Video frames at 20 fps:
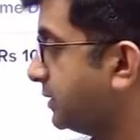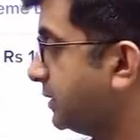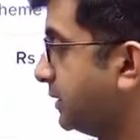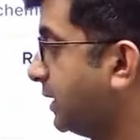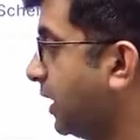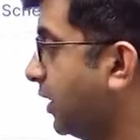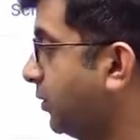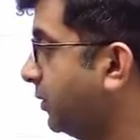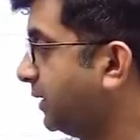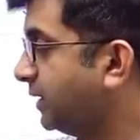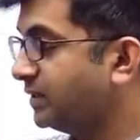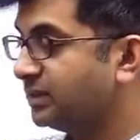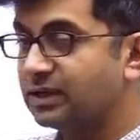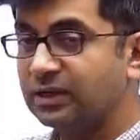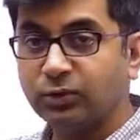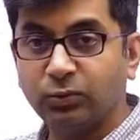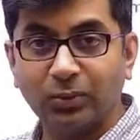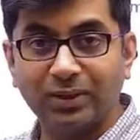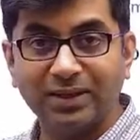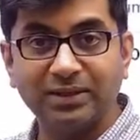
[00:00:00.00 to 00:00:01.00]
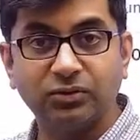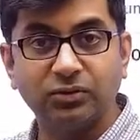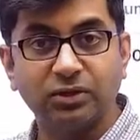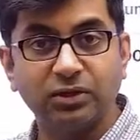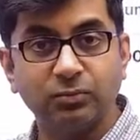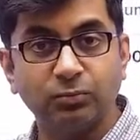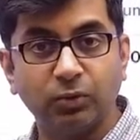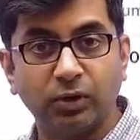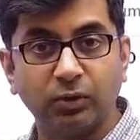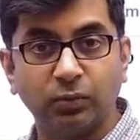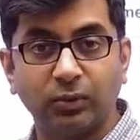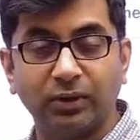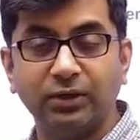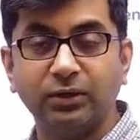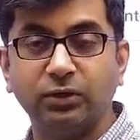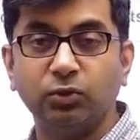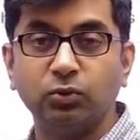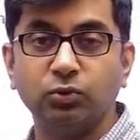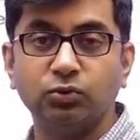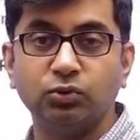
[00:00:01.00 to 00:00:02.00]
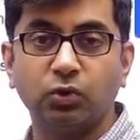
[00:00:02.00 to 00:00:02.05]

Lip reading: Now it is at 23.12.